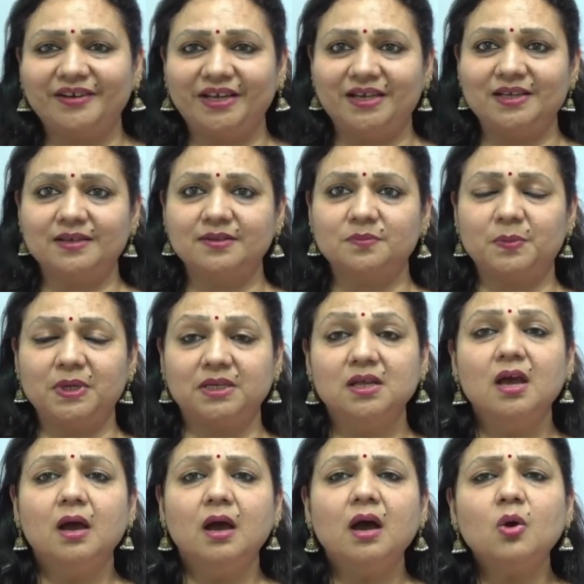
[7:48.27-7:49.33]
the reading speed?
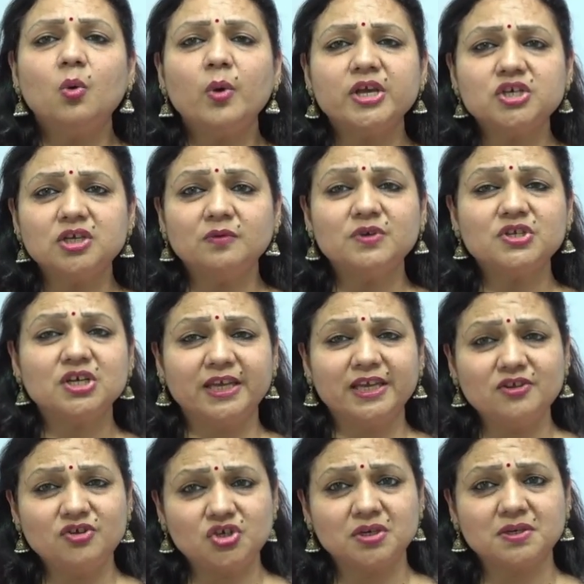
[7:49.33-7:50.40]
A question which
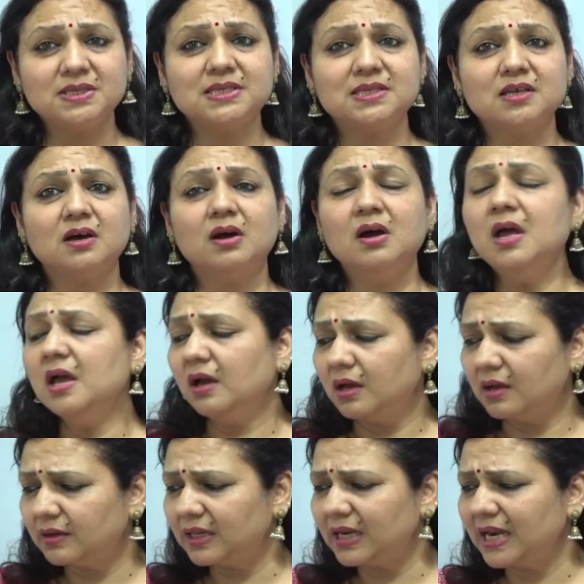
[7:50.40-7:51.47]
again churns a
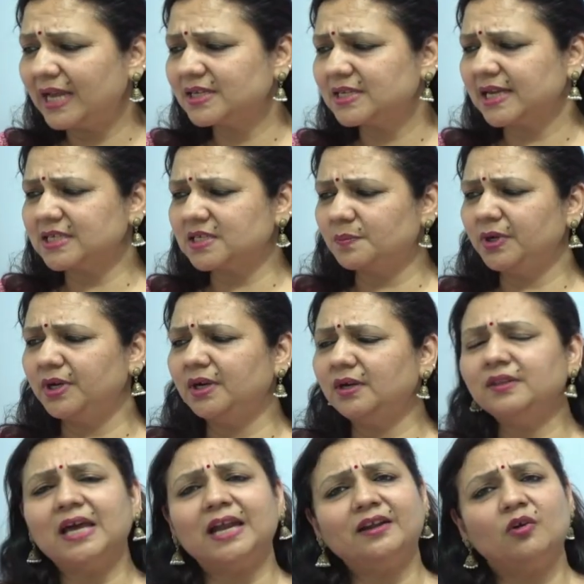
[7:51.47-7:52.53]
CLAT
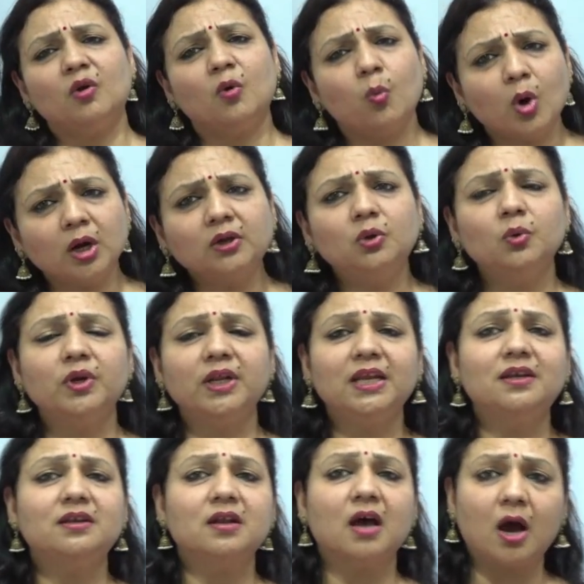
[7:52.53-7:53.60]
aspirant, that what to
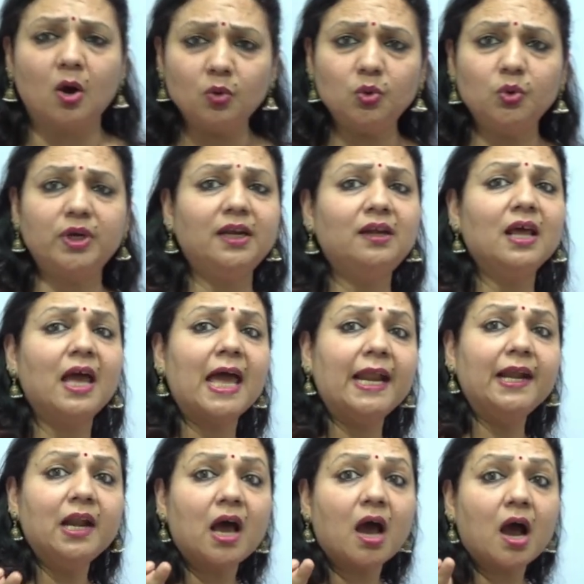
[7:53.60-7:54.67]
read,
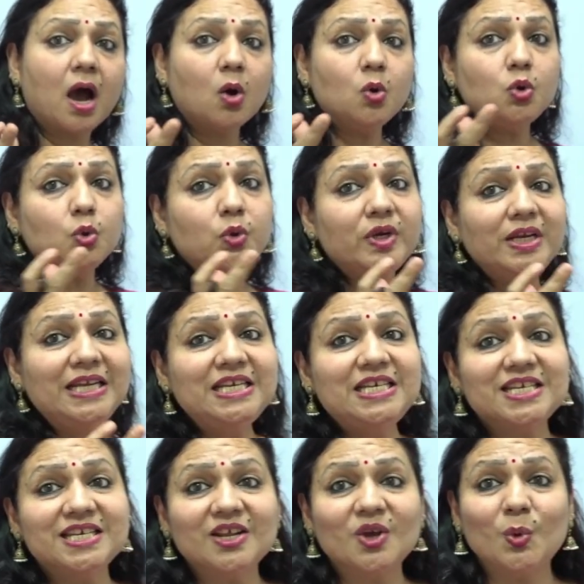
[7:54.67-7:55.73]
and how to
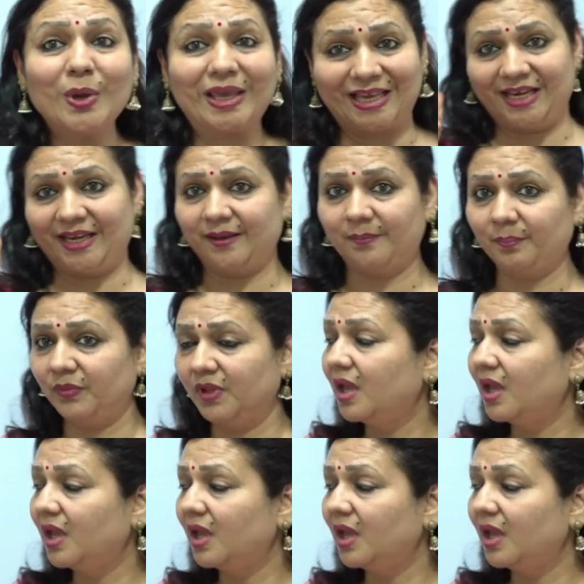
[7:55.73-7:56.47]
read quickly.